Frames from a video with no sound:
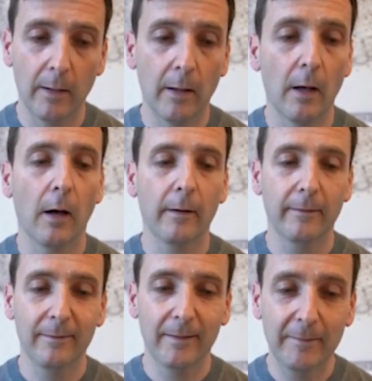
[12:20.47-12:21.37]
I tend to
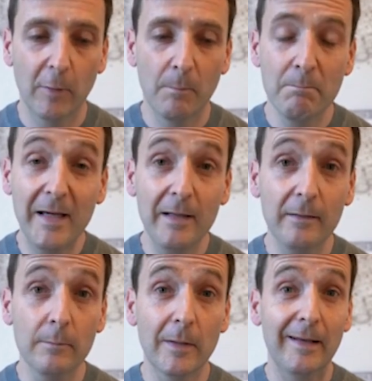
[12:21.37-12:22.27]
leave it on medium
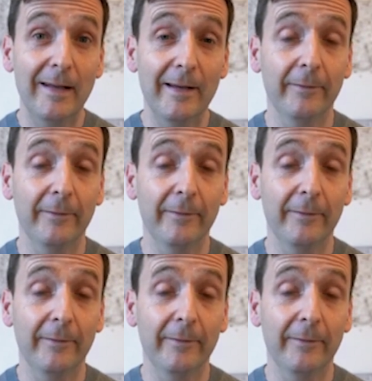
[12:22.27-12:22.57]
unless